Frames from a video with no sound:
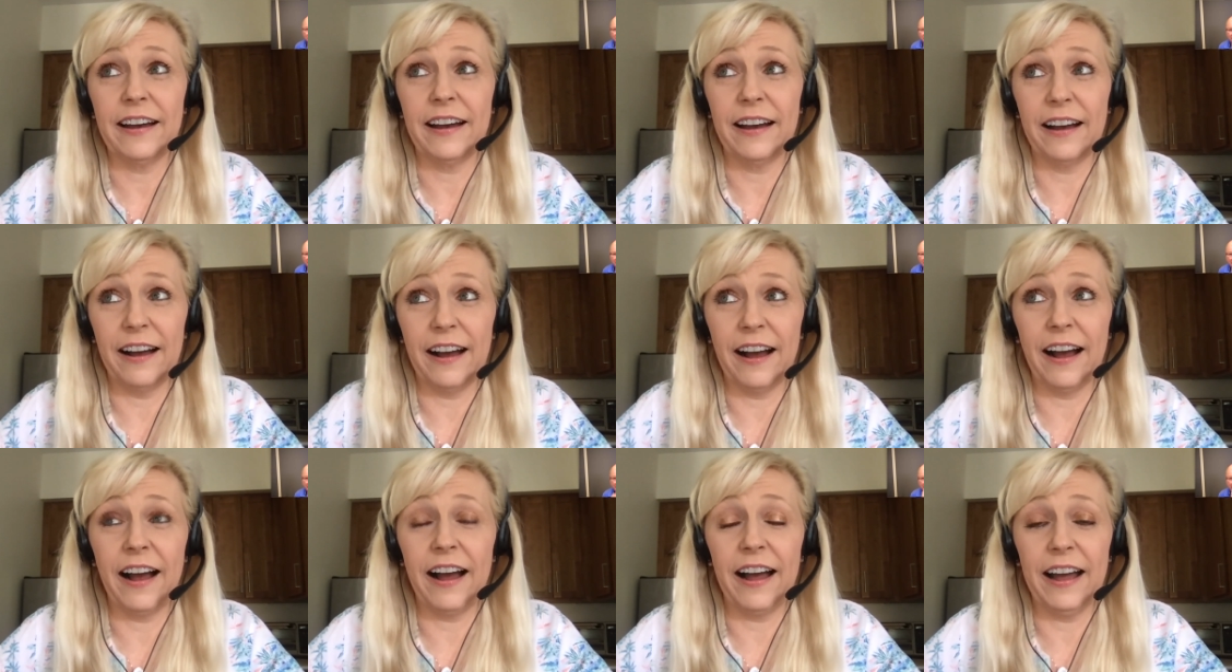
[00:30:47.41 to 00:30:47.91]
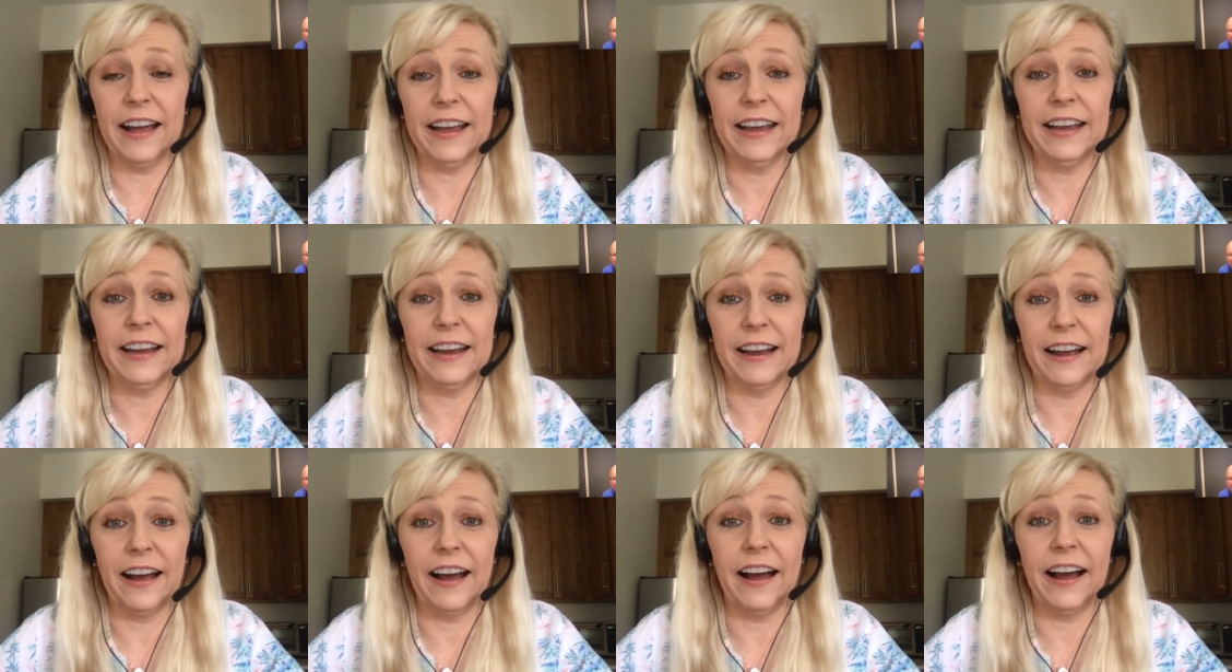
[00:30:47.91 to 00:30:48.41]
I,
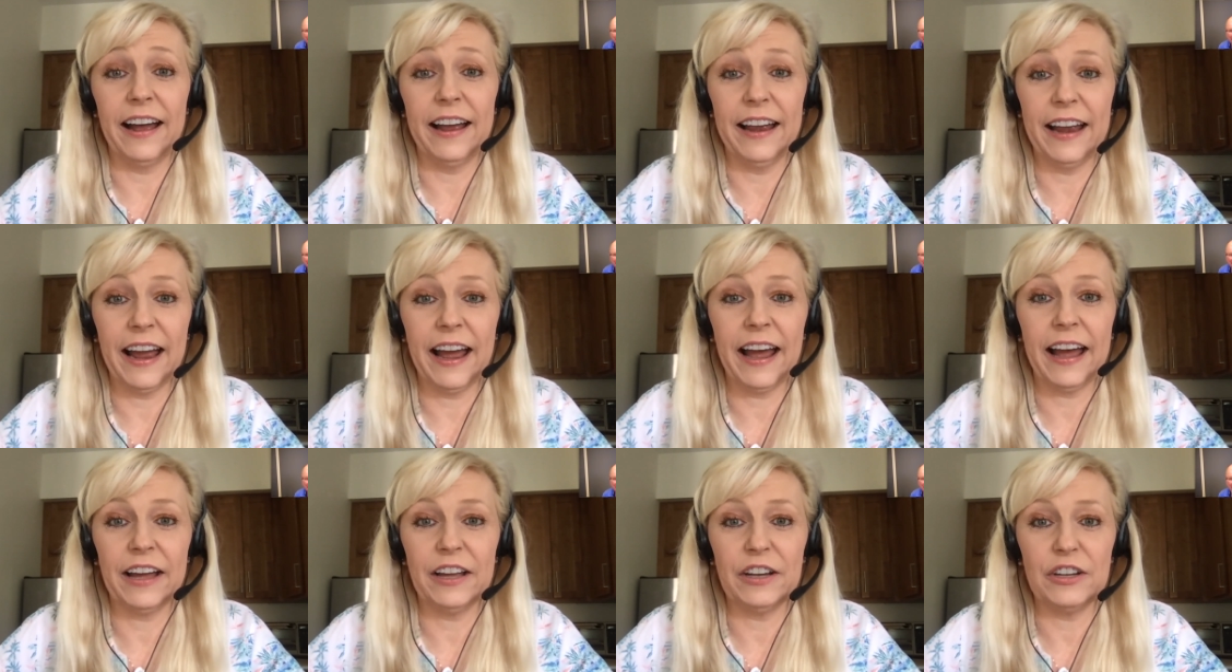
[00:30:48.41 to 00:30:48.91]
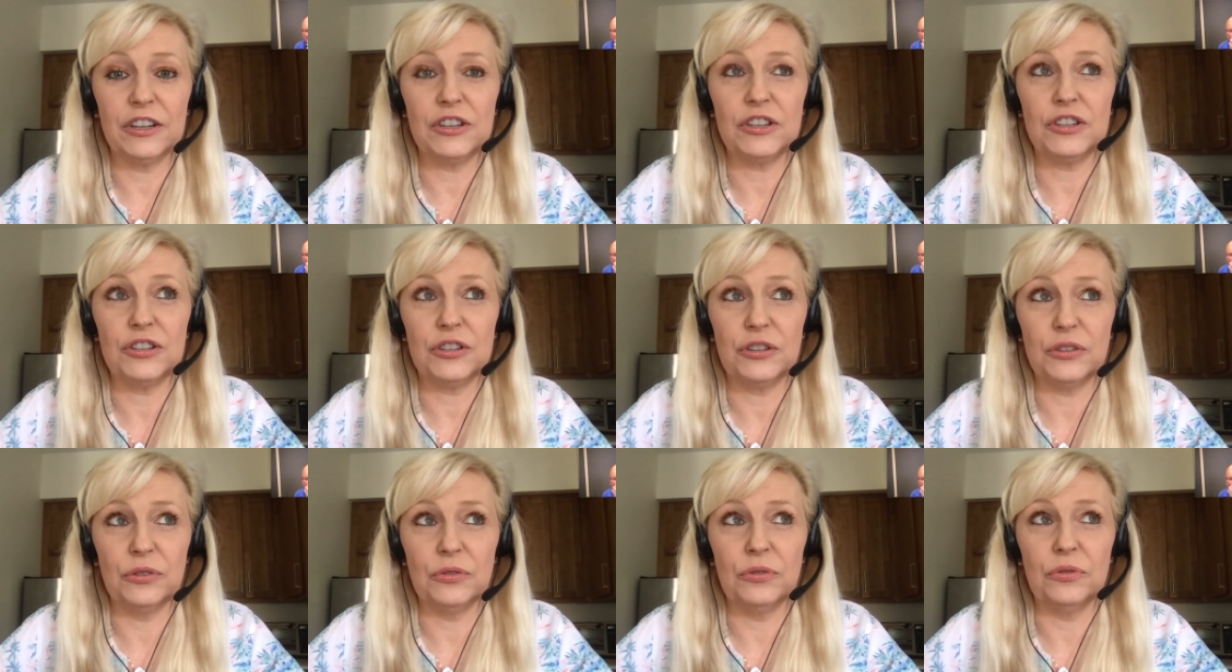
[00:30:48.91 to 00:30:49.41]
I had
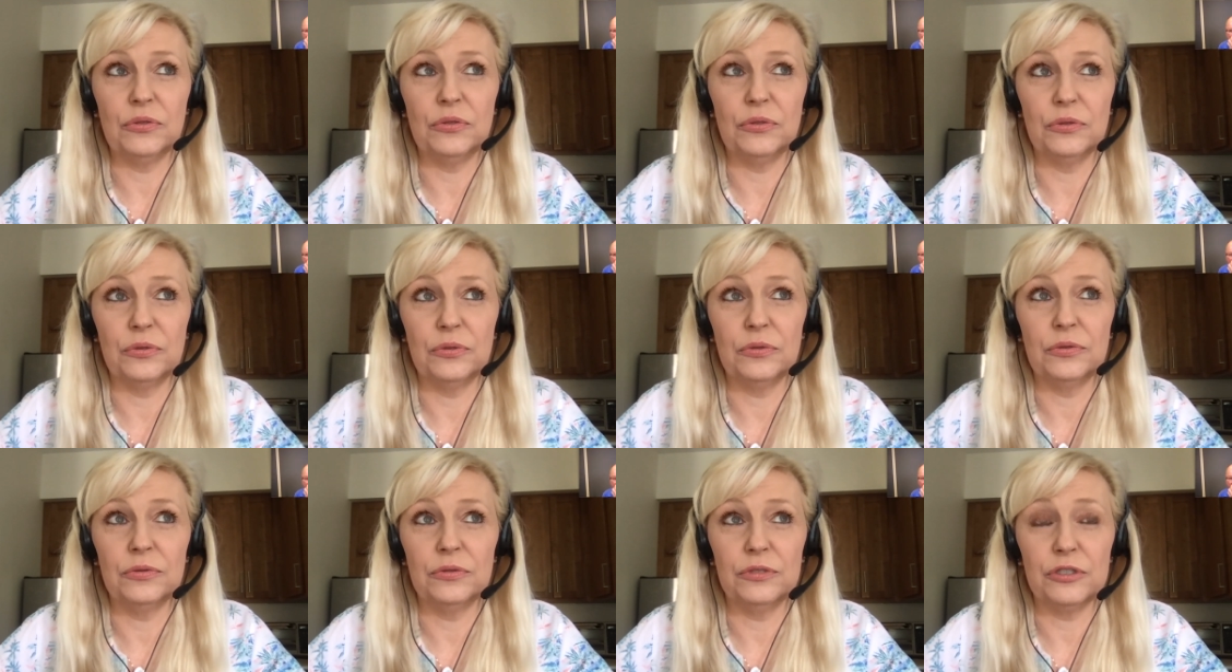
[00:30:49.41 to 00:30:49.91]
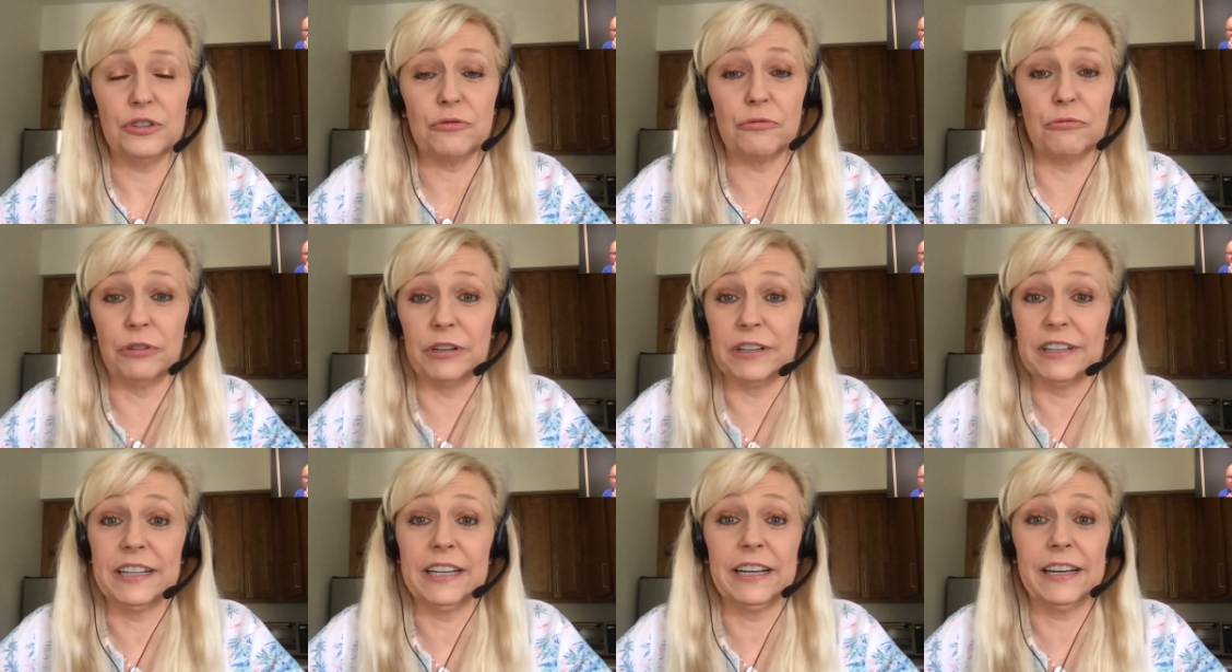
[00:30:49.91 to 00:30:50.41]
to
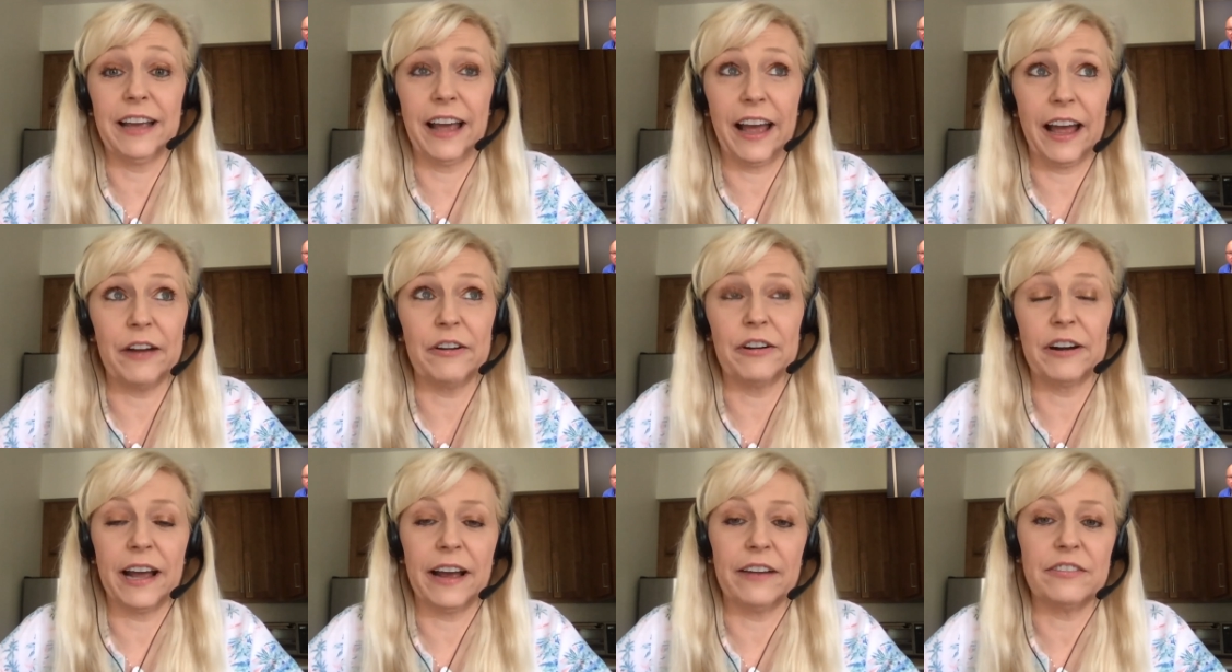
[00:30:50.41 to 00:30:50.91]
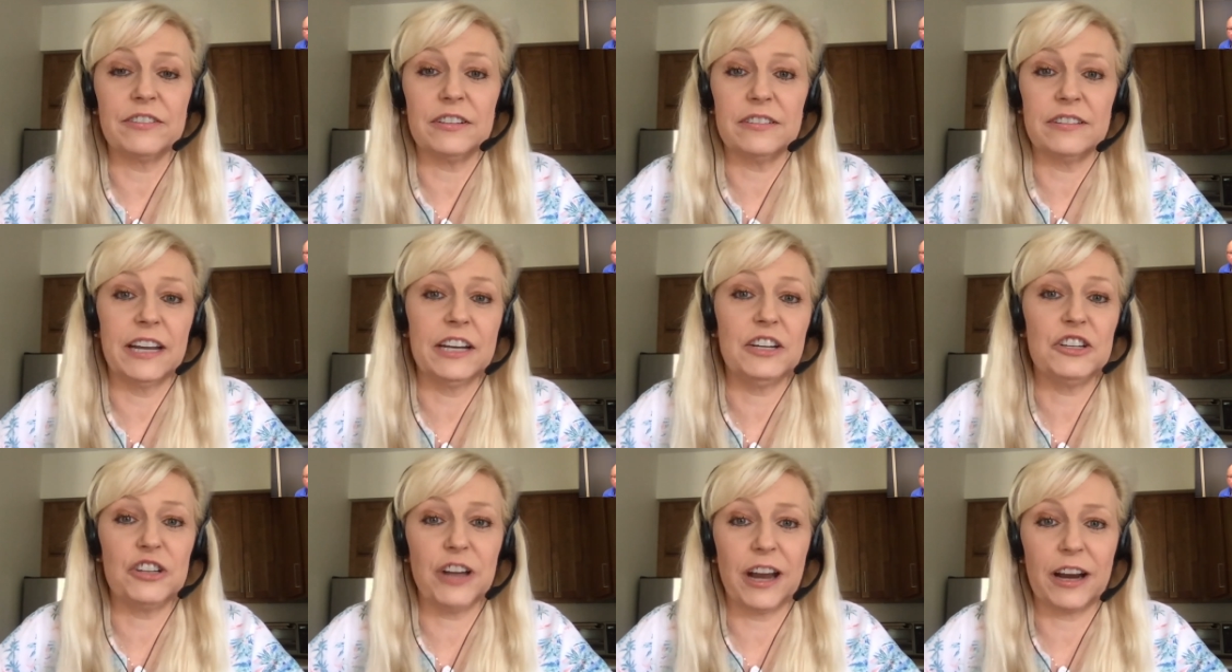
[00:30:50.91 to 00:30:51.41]
really, I would have to say,
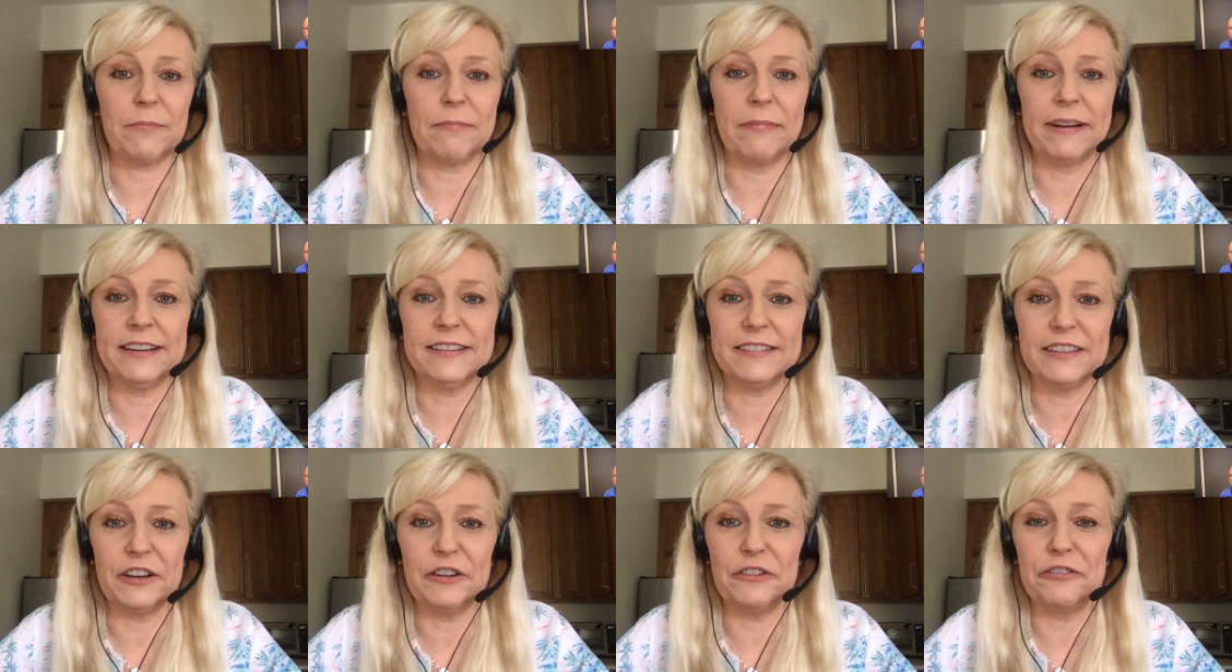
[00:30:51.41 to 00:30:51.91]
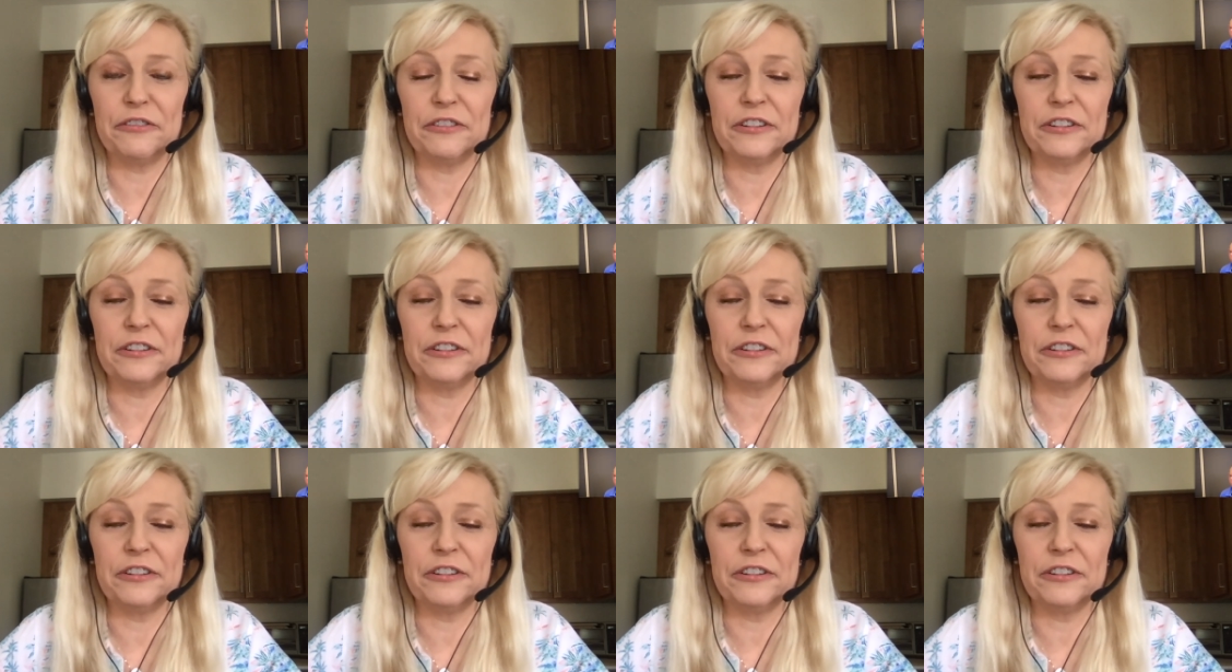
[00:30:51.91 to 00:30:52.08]
check myself.